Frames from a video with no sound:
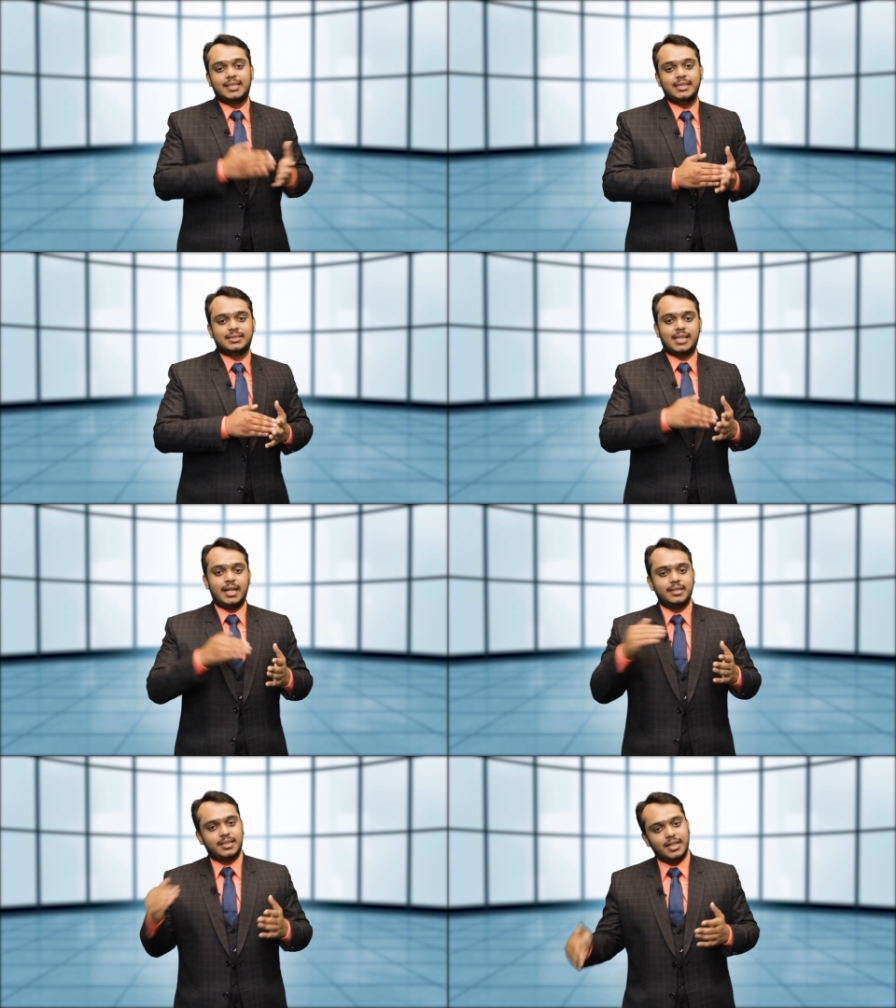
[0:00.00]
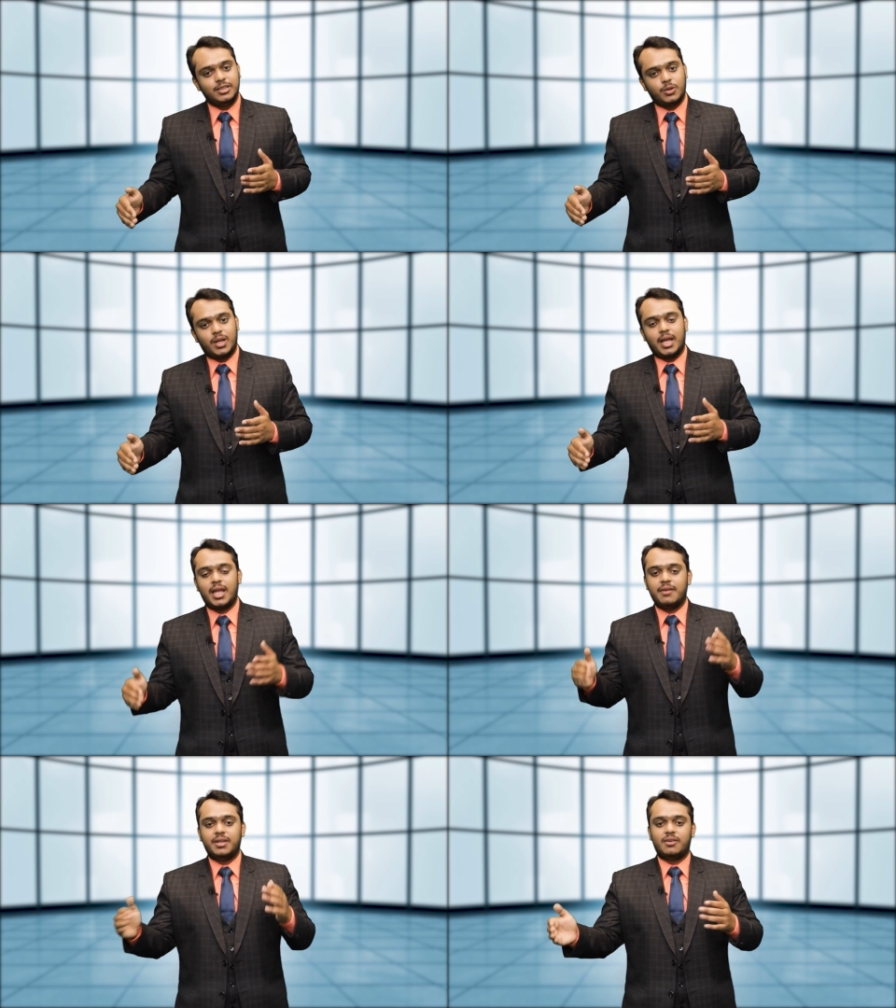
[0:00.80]
Since then till
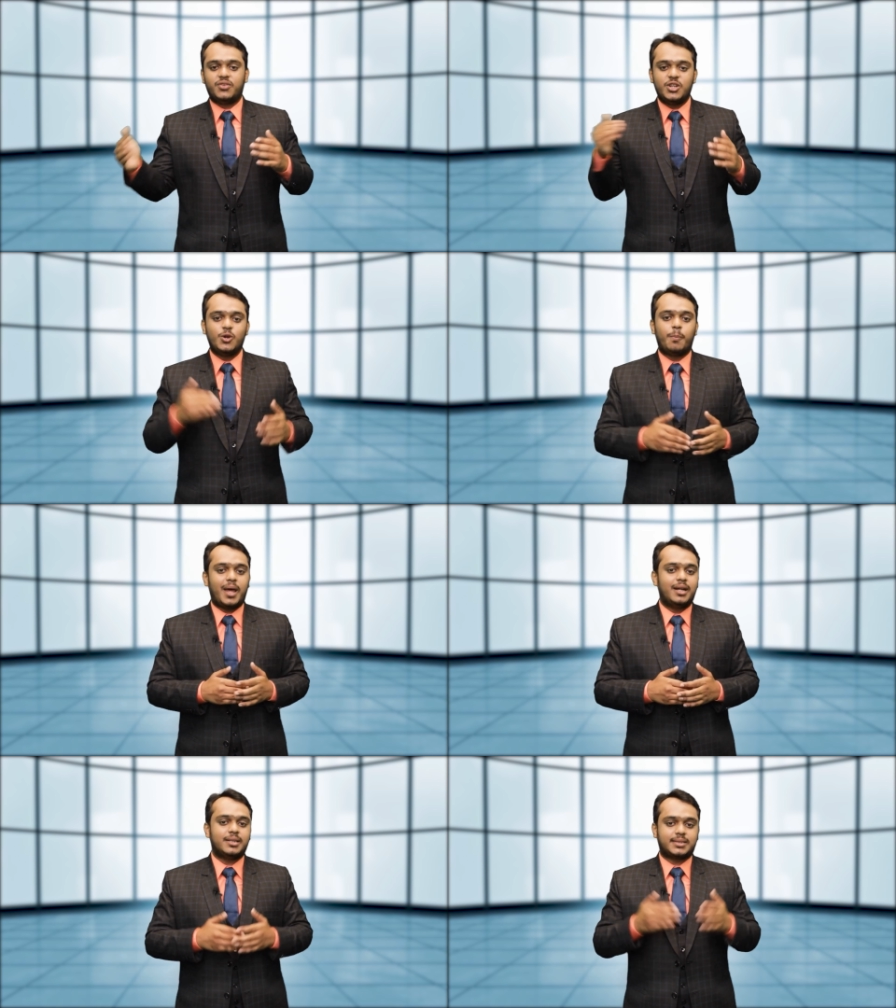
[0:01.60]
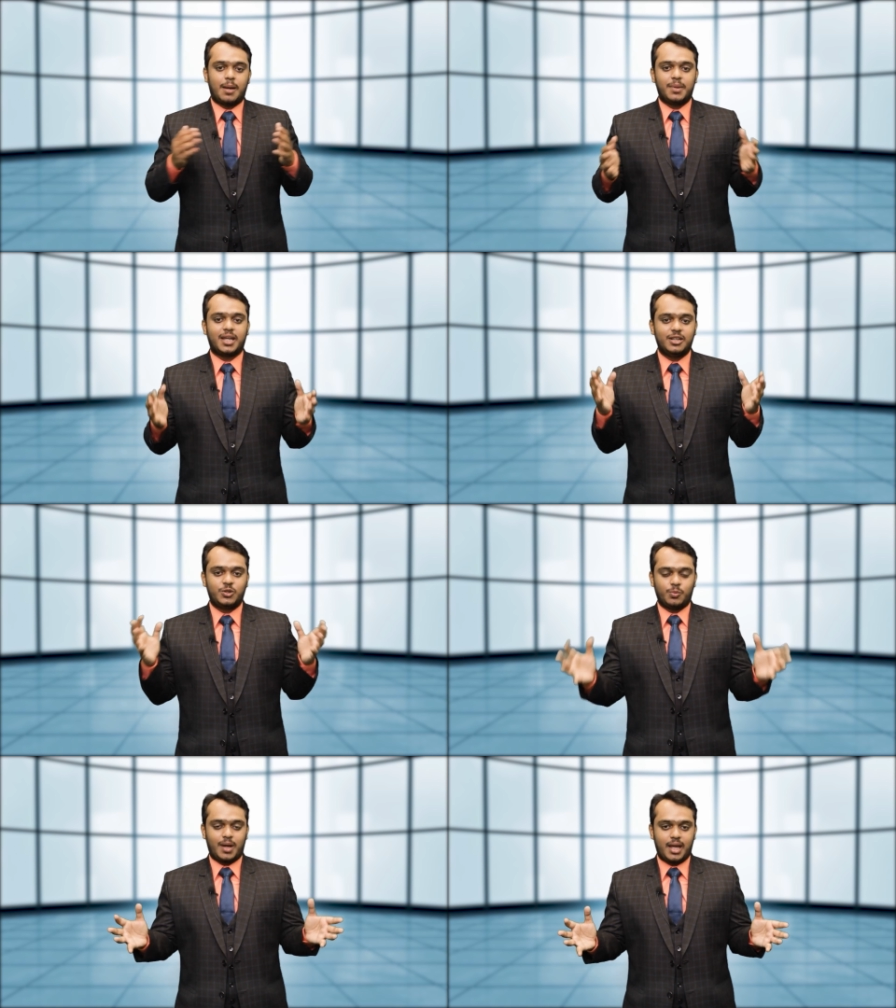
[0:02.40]
today, even if a new parent is coming
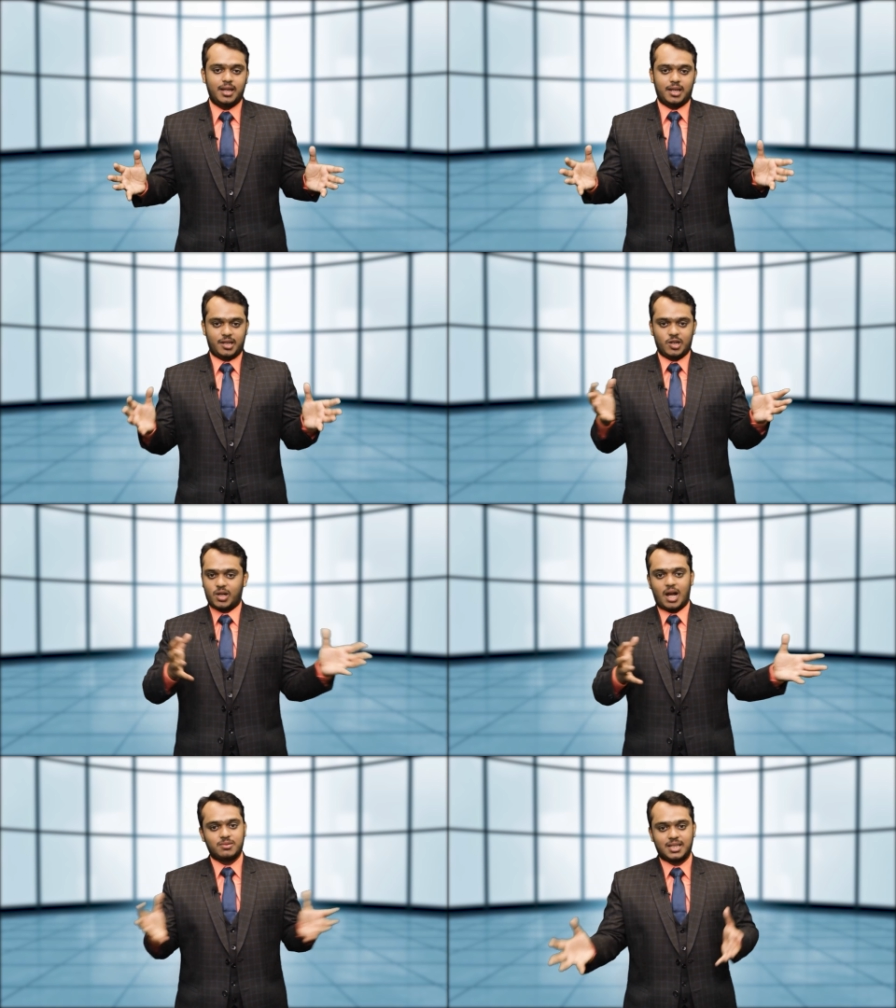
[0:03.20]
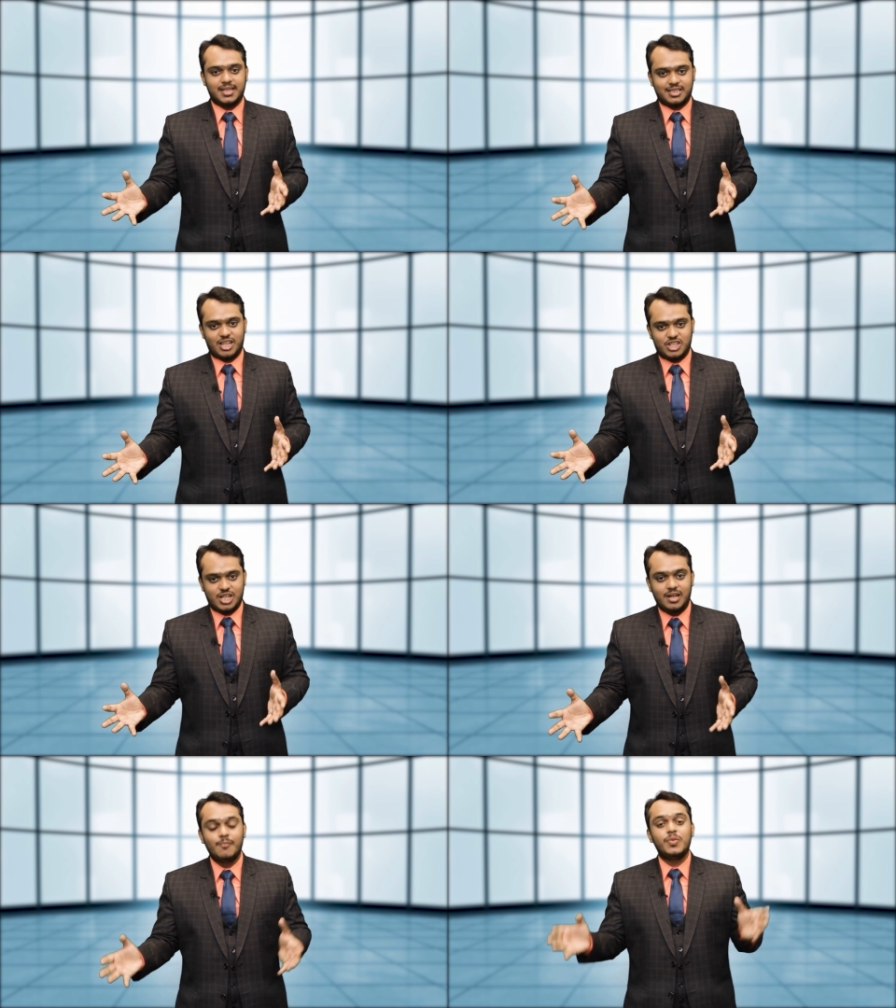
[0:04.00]
into my counseling
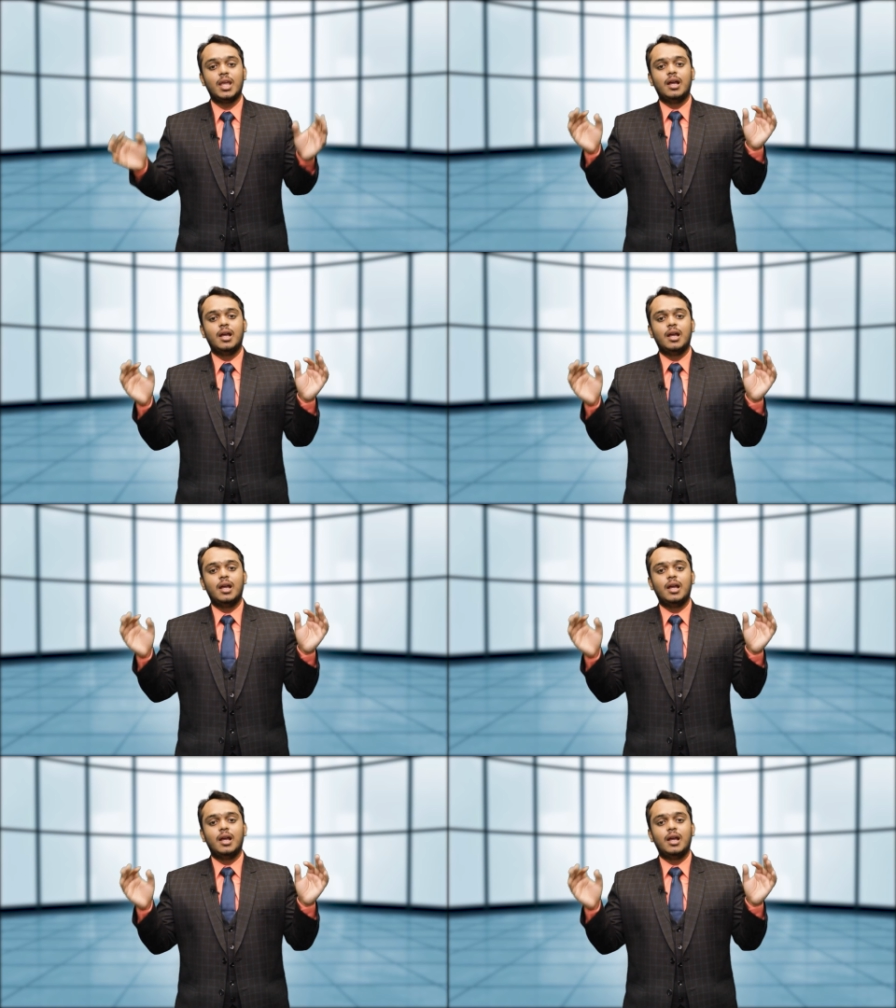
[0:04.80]
session,